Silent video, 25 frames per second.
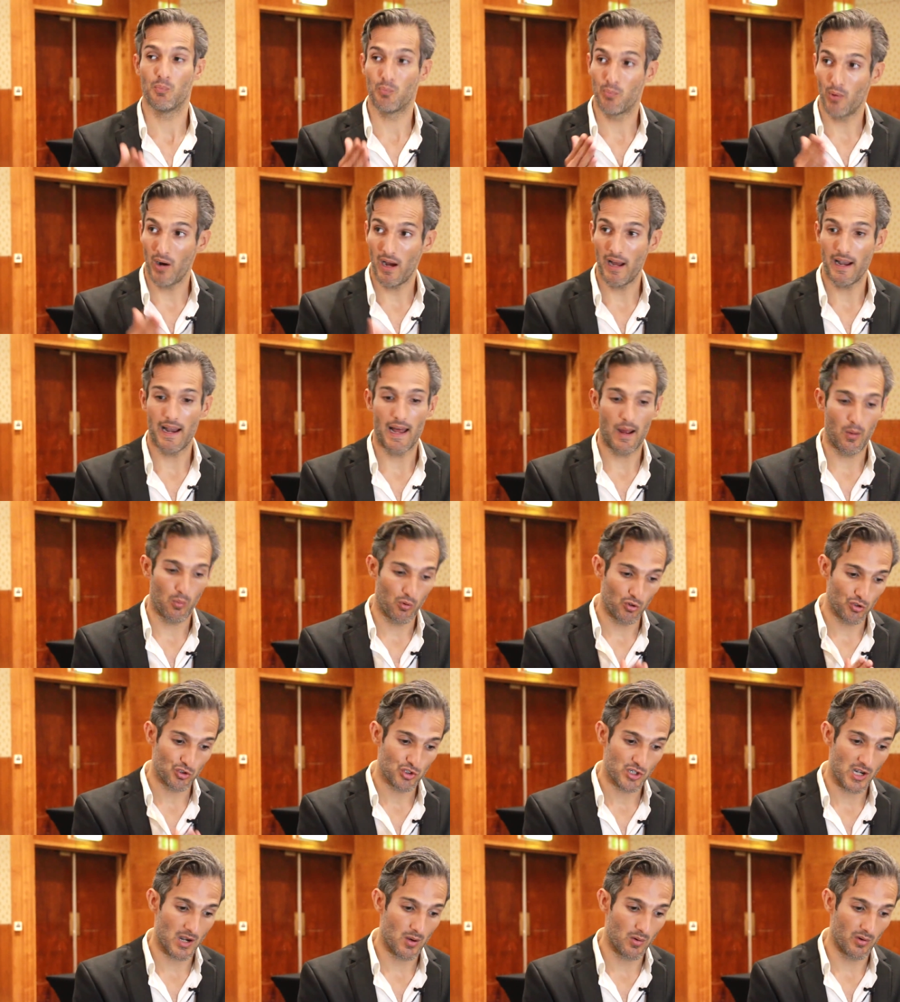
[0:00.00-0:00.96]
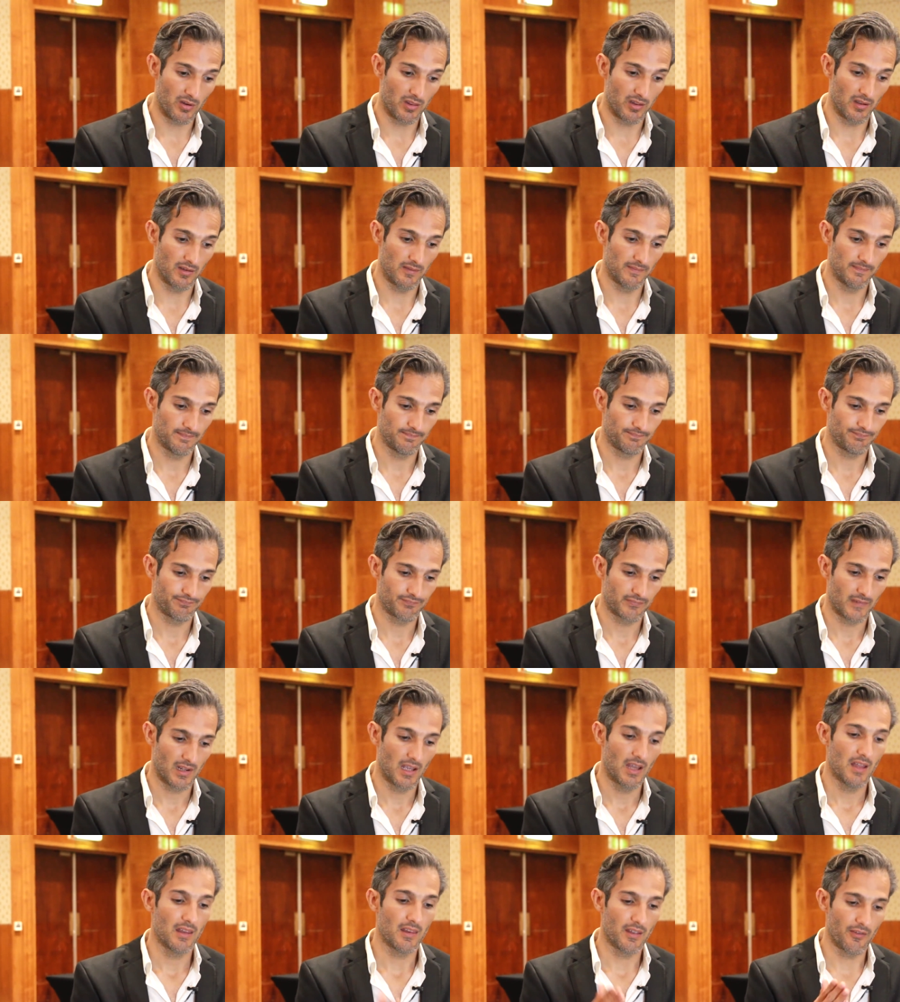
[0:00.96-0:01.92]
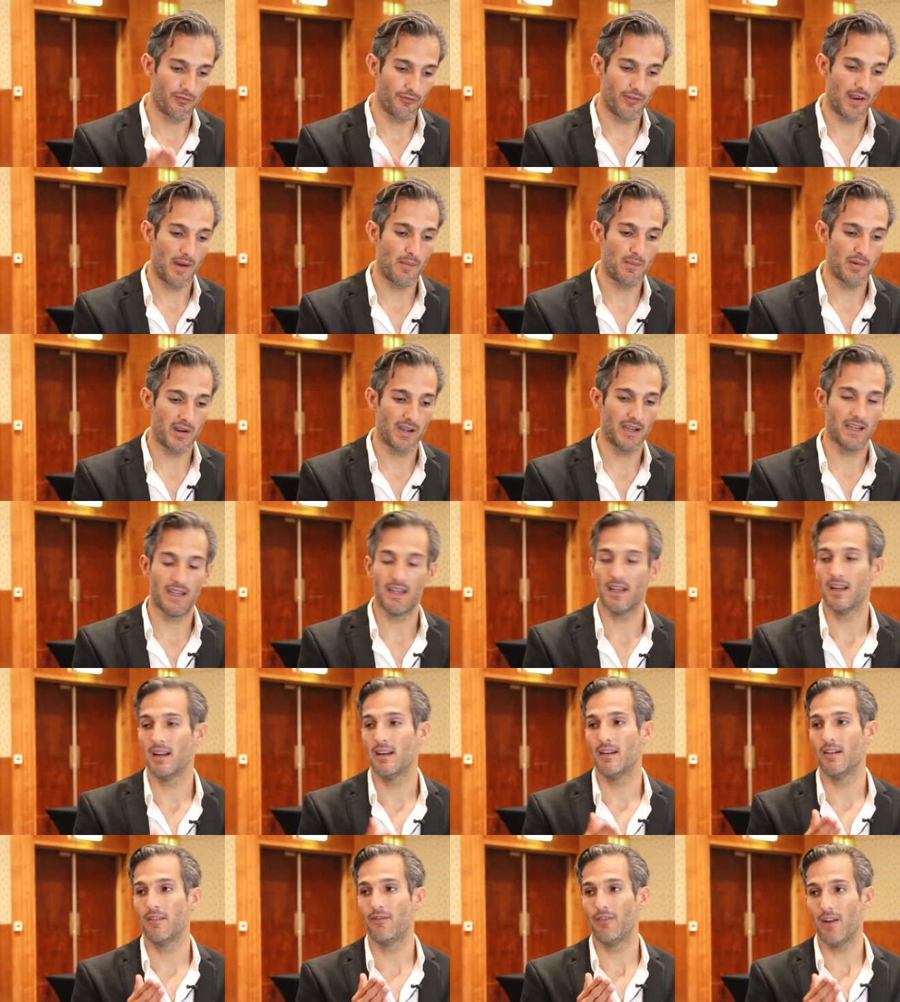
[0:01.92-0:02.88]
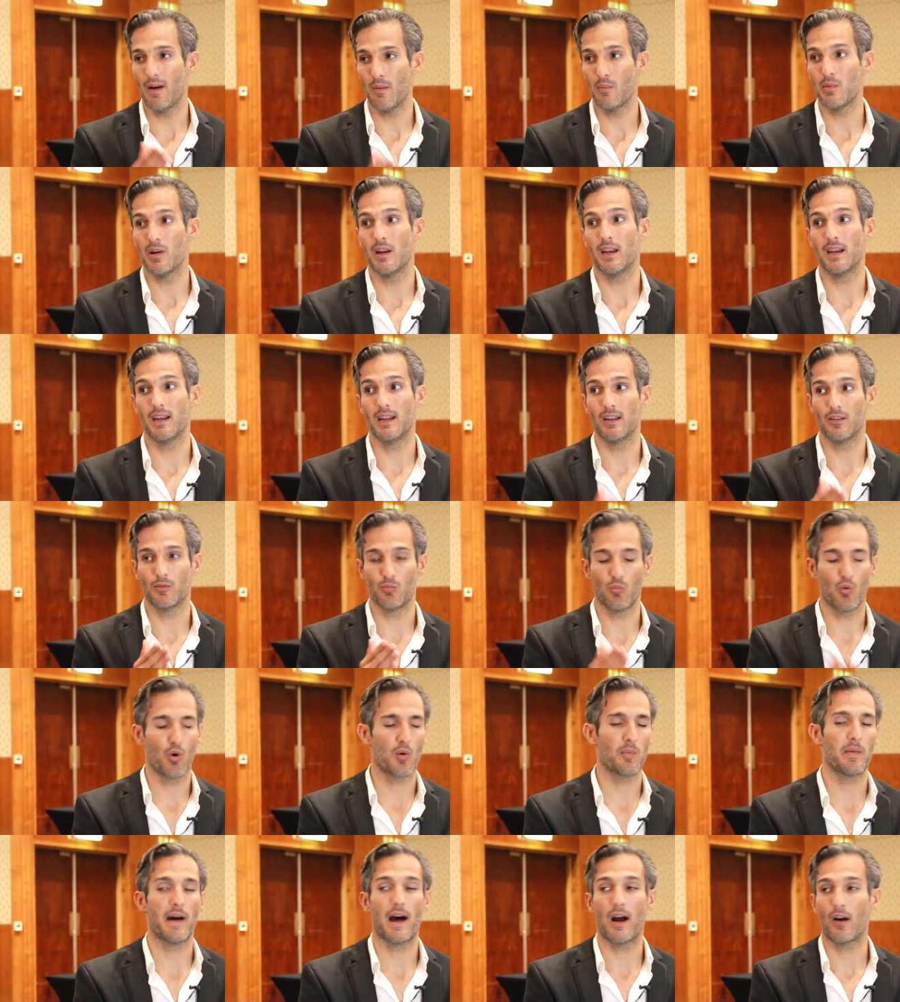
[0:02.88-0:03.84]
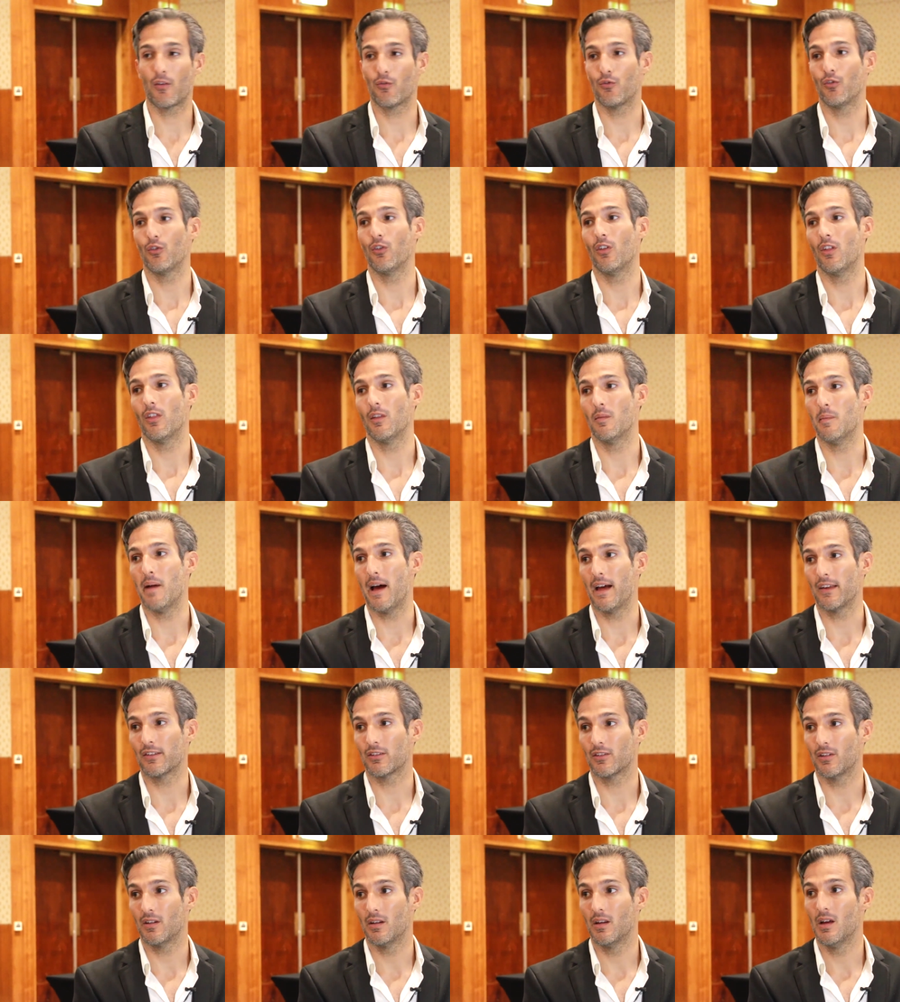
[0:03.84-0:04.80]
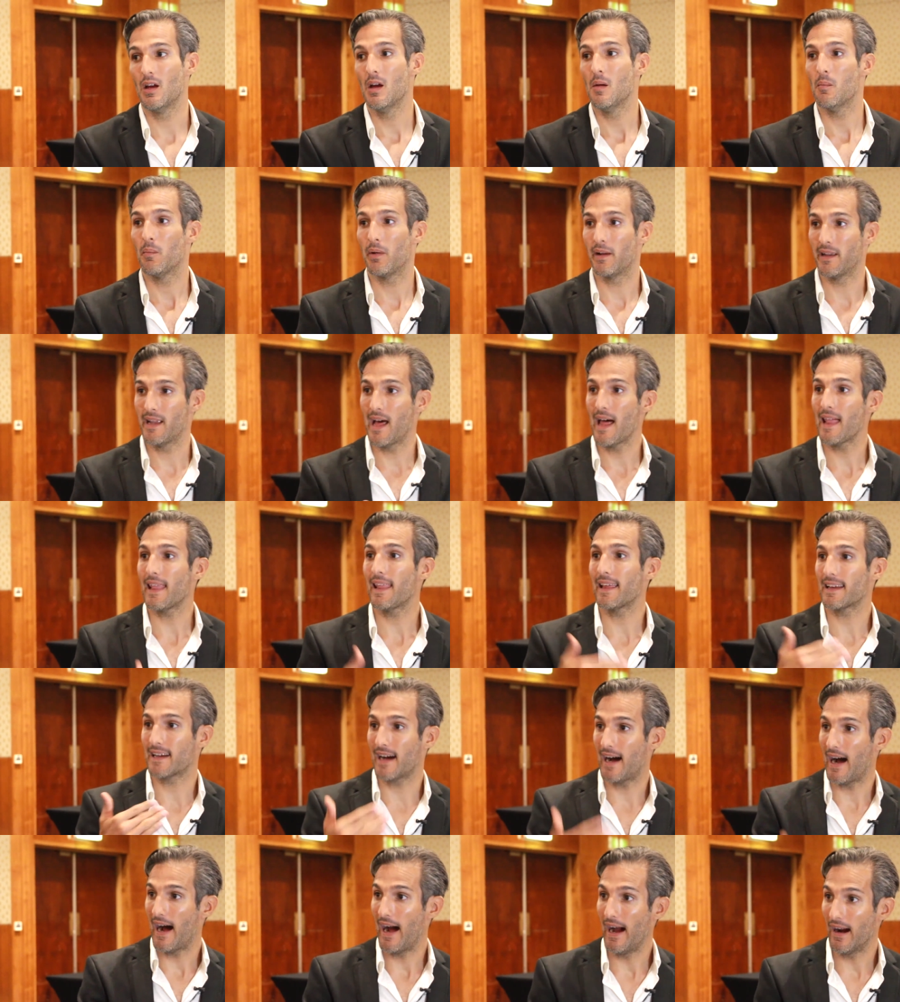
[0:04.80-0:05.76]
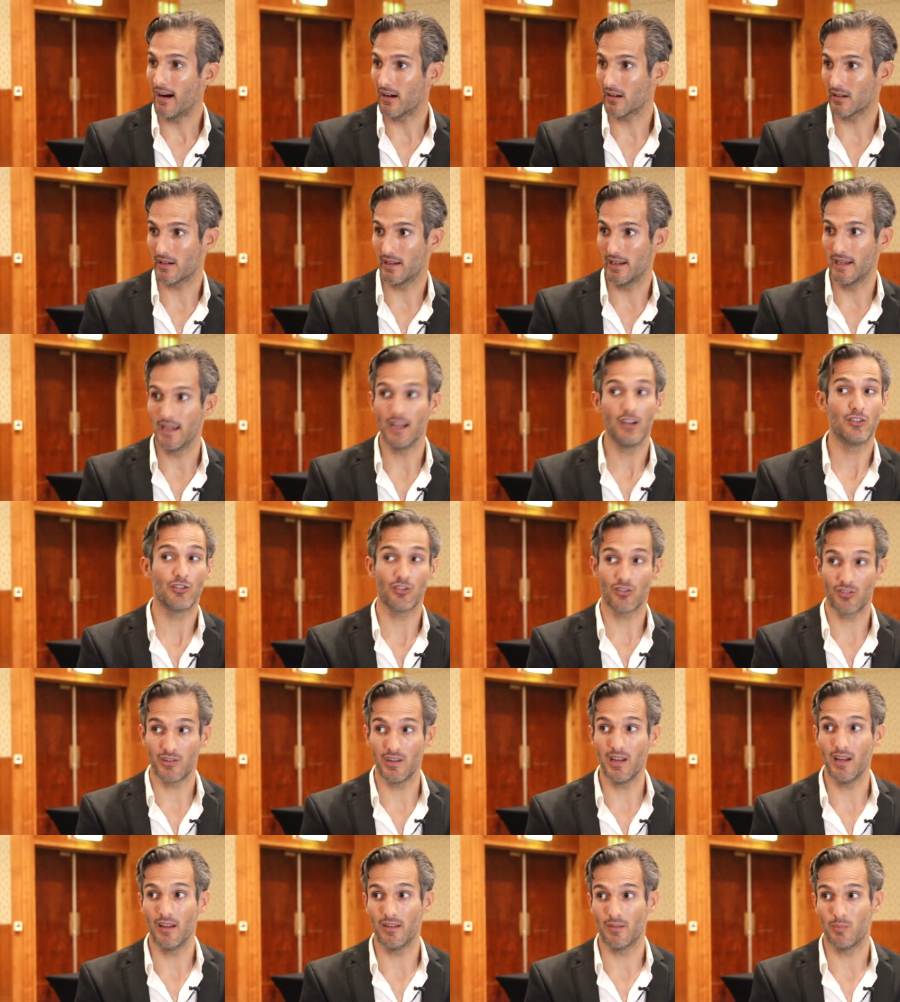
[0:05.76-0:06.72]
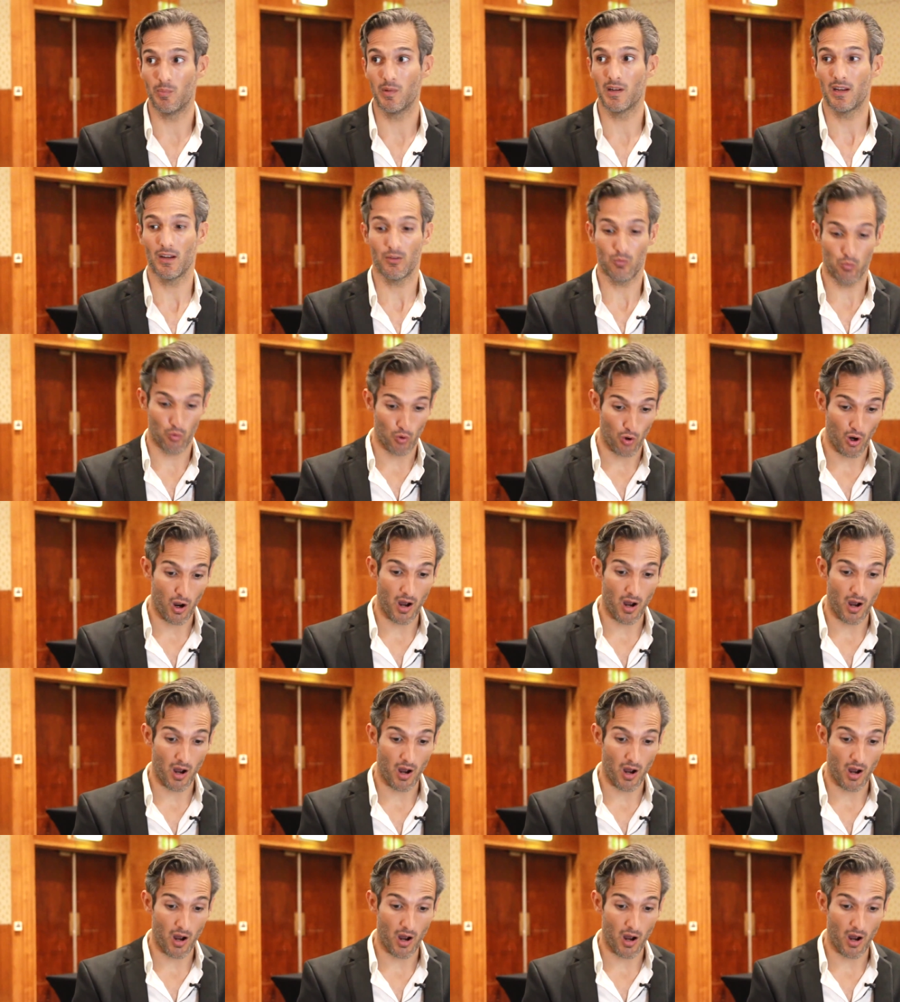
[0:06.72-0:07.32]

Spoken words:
But I will share with you, the feminine is more powerful than the masculine, but not like a hierarchy. It just is, because we're